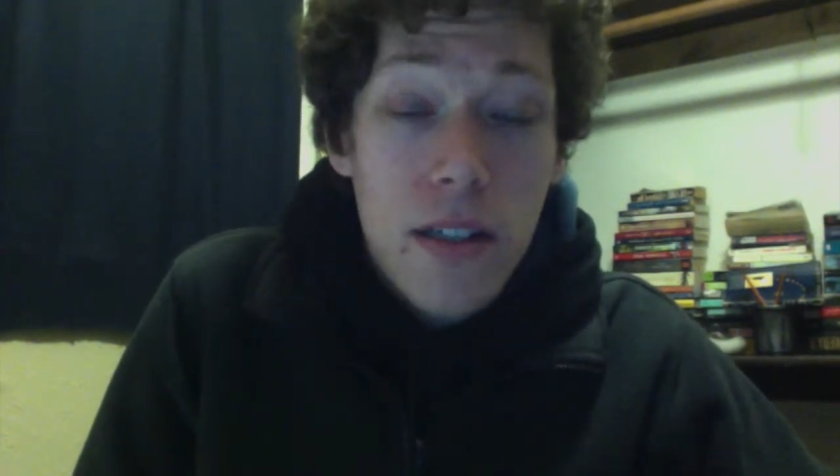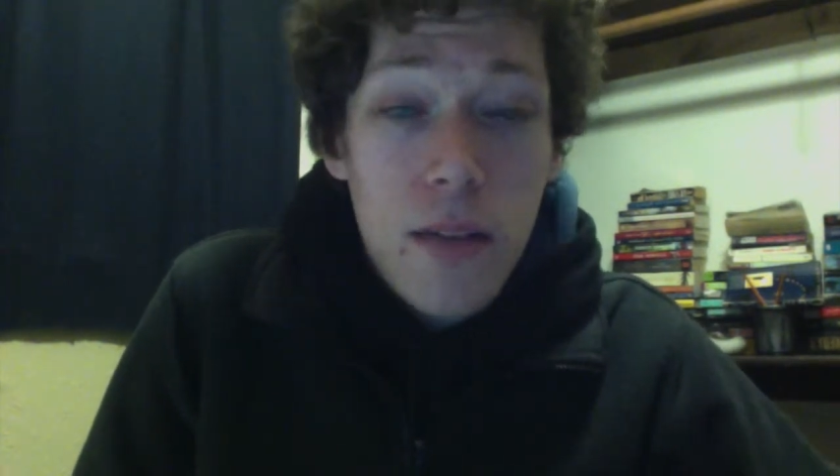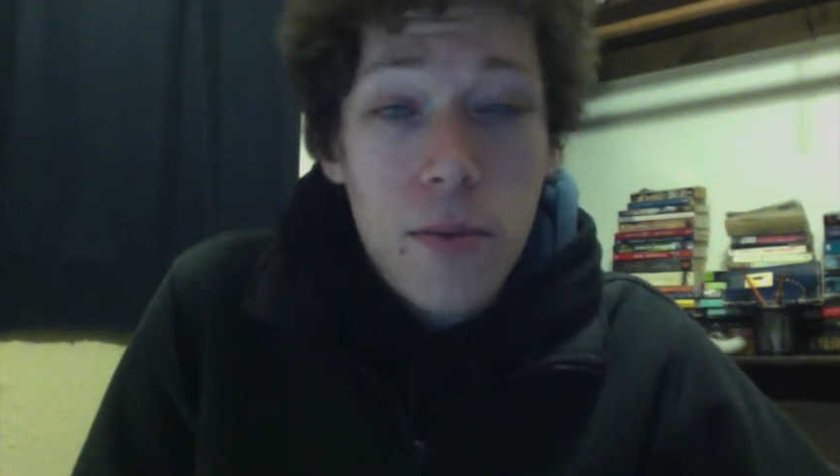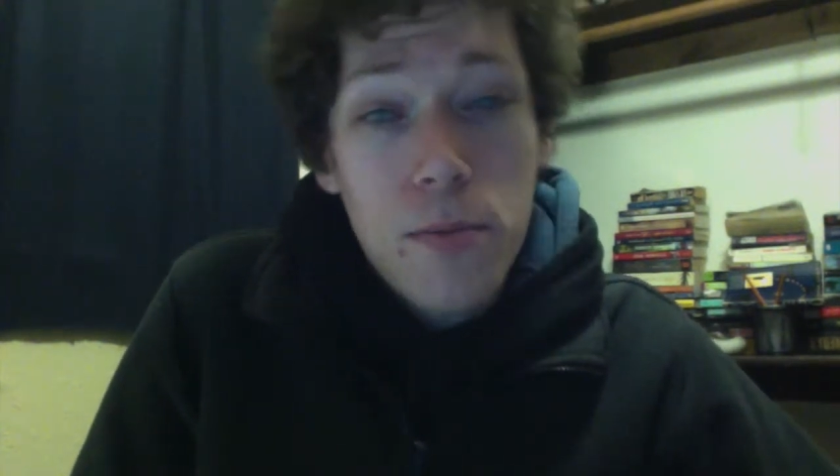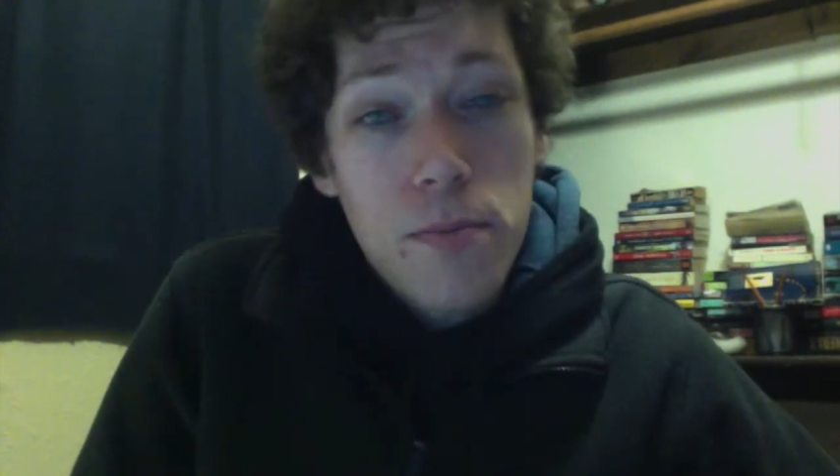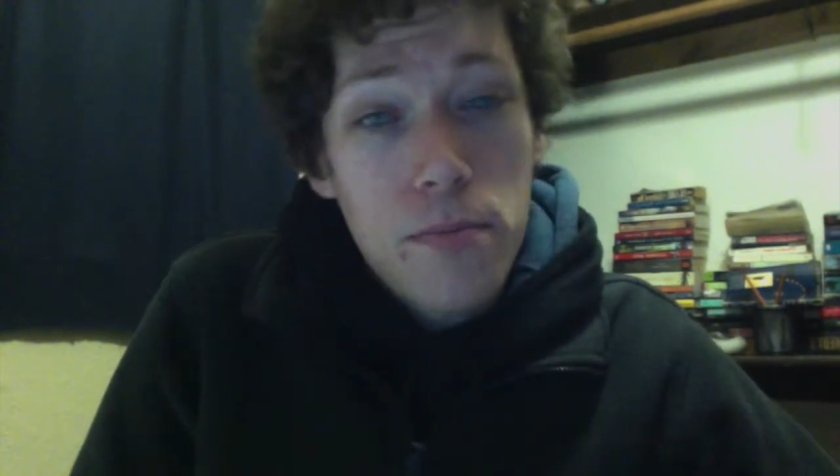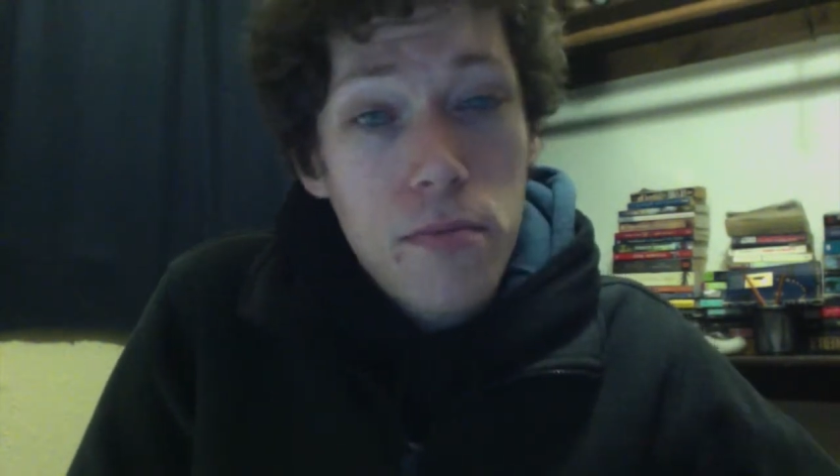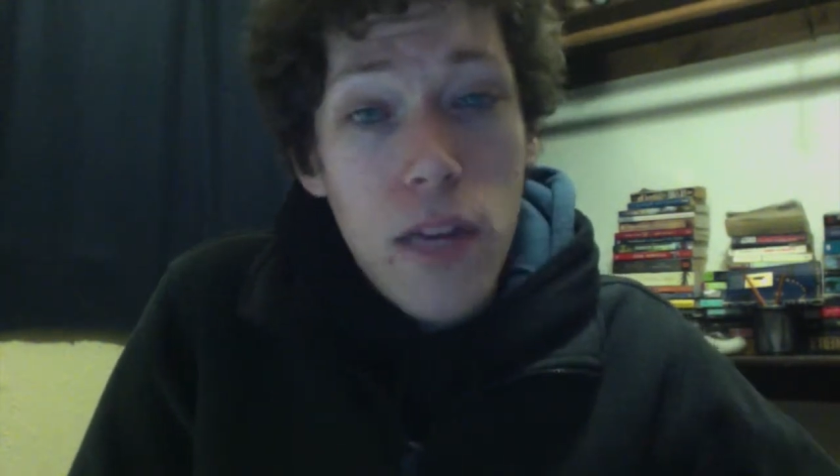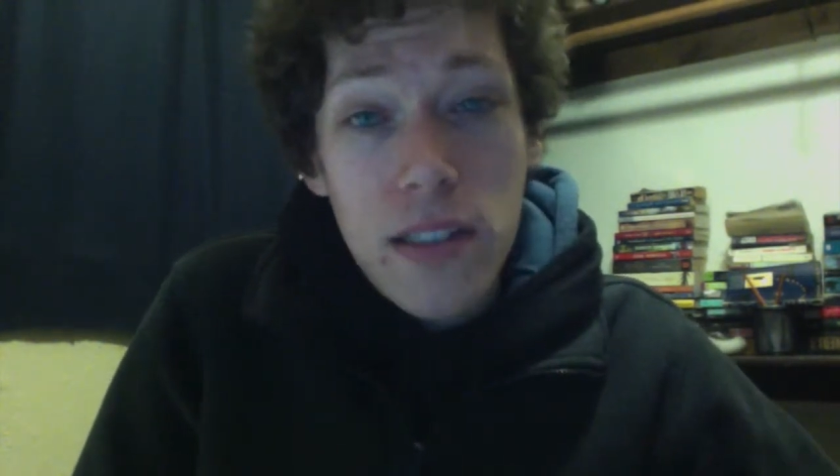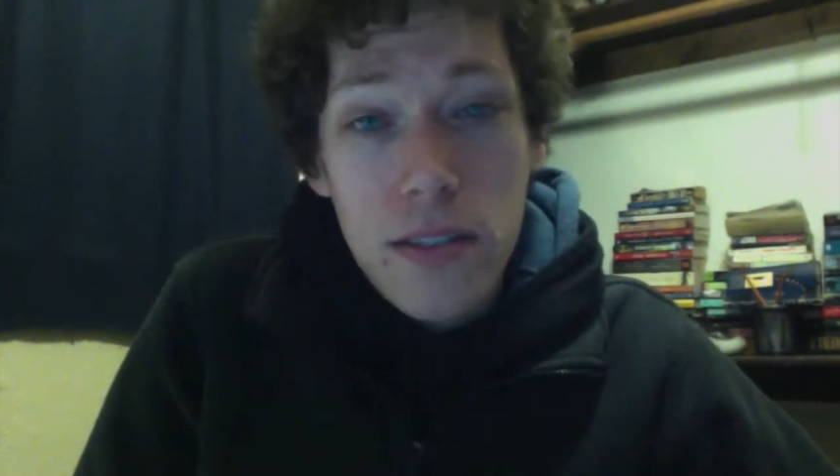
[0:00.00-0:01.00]
couple
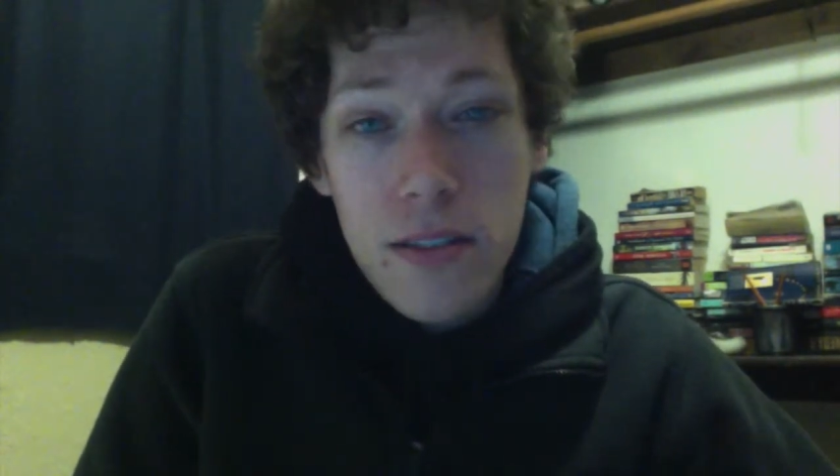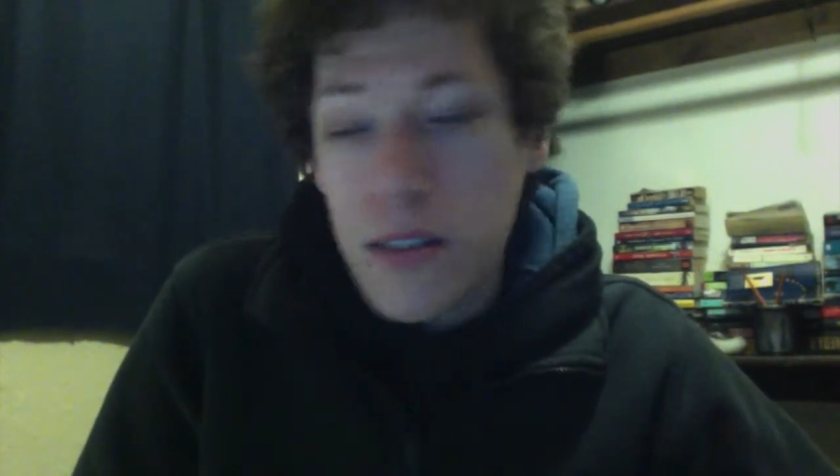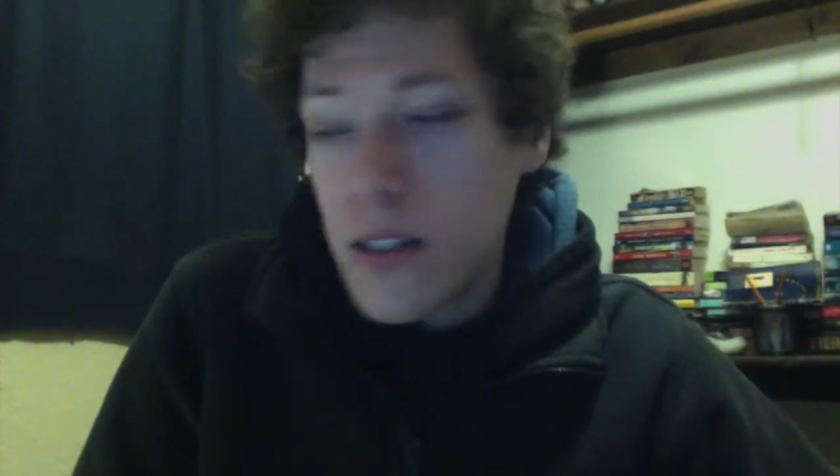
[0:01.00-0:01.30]
months,